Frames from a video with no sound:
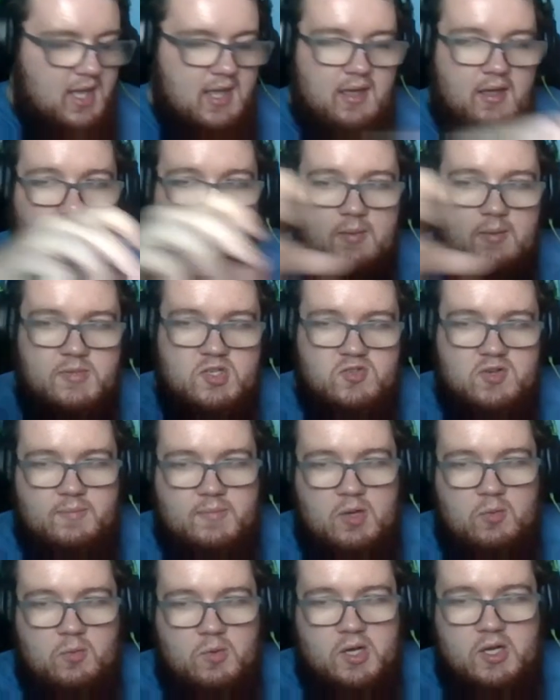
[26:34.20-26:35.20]
Oh, let me
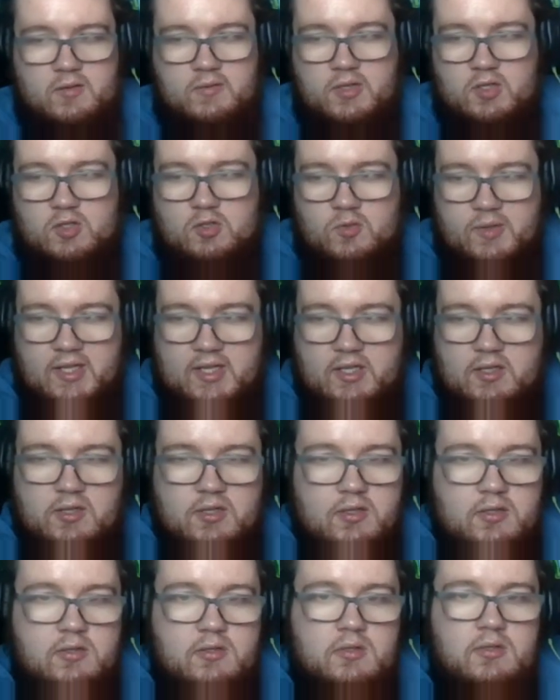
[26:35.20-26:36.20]
drink my water real quick,
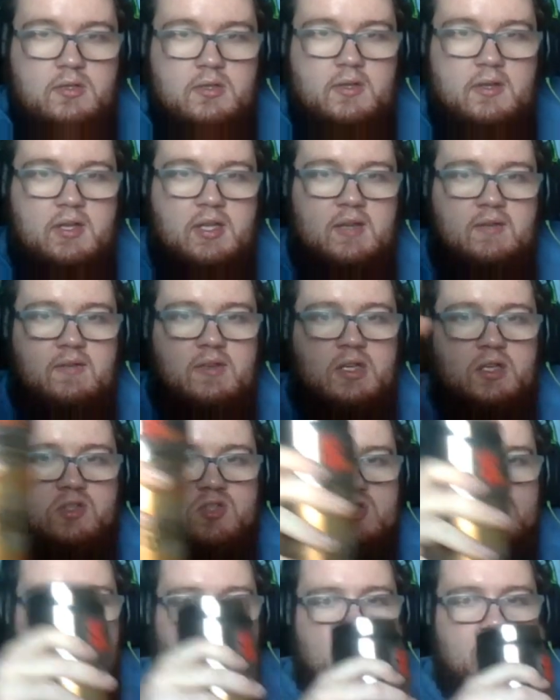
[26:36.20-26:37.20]
and
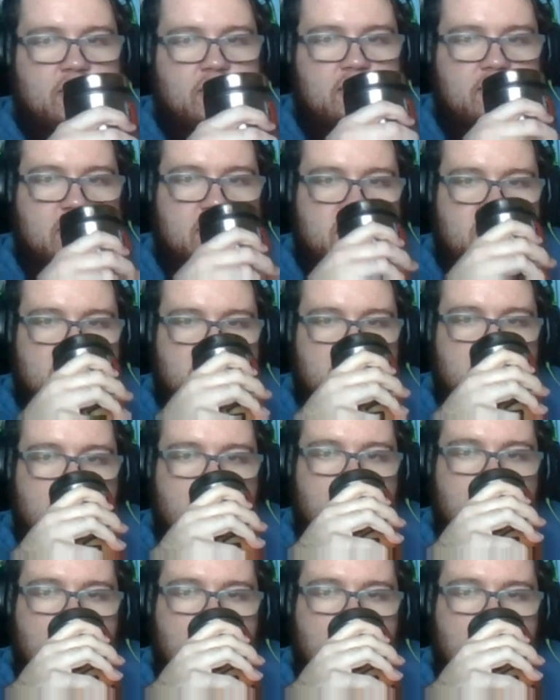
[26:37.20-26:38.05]
I'll start reading this.